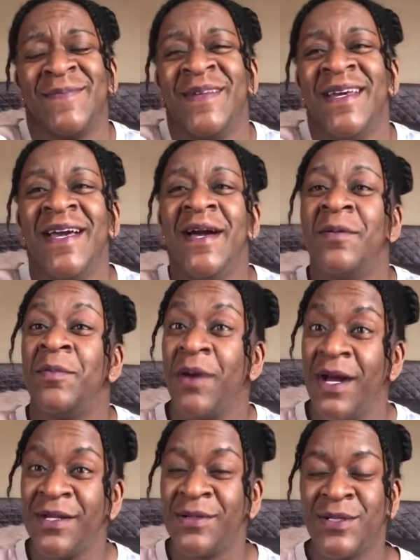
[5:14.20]
My
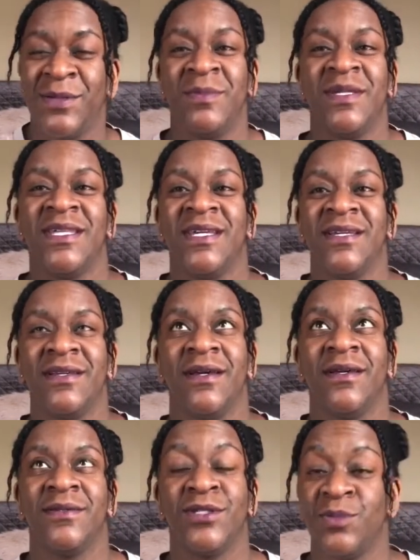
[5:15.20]
partner took me
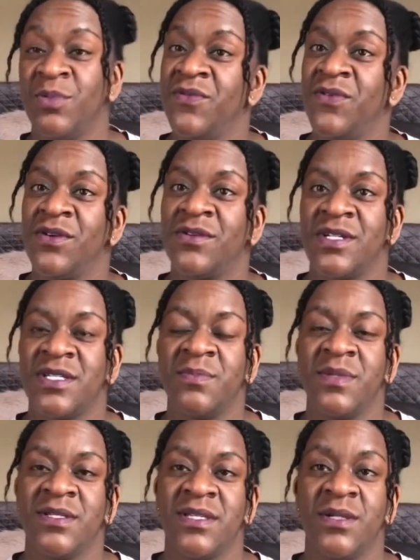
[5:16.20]
there just before
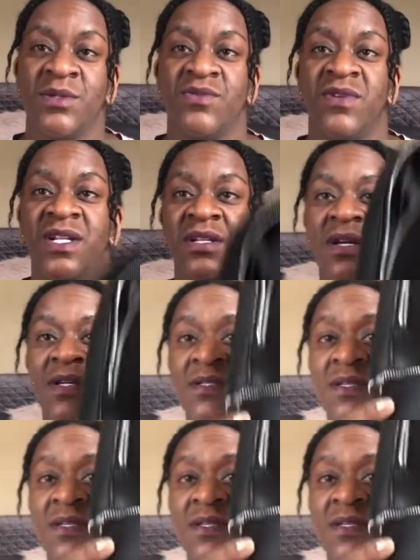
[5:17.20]
Christmas and it was really nice.